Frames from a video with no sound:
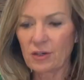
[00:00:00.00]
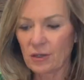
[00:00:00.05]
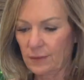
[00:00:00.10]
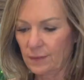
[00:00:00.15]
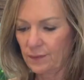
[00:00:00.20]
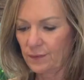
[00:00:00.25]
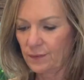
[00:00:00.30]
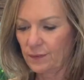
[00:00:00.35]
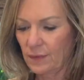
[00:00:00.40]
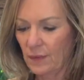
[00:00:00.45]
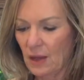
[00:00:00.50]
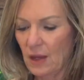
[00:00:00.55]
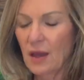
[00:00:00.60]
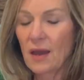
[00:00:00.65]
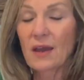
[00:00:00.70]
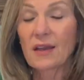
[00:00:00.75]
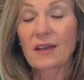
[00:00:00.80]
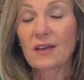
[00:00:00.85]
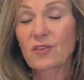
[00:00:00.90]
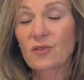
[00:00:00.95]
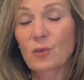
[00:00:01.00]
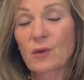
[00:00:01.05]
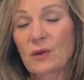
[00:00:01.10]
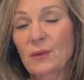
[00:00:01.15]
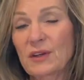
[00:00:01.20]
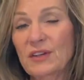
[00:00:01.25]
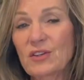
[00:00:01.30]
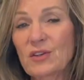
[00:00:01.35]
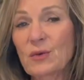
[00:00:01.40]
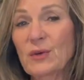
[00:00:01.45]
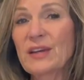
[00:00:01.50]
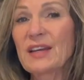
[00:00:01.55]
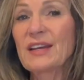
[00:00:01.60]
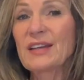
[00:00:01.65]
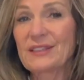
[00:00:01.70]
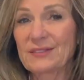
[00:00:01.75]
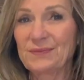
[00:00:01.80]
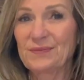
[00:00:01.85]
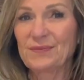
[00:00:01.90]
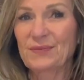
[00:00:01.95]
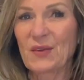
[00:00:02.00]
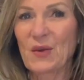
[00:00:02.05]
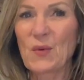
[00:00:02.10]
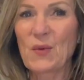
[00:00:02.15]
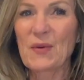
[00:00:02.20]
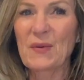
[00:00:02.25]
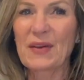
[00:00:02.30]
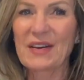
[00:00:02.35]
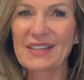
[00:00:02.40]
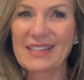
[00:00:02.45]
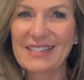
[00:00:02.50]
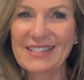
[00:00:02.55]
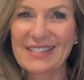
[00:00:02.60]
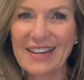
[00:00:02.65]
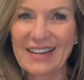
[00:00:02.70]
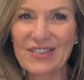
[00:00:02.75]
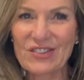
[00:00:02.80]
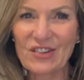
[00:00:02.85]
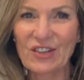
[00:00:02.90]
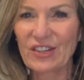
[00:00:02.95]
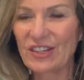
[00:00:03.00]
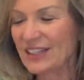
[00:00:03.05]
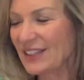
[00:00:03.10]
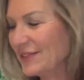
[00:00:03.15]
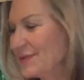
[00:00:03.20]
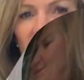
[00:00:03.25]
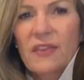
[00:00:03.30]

because when we do eat, we want it to taste good.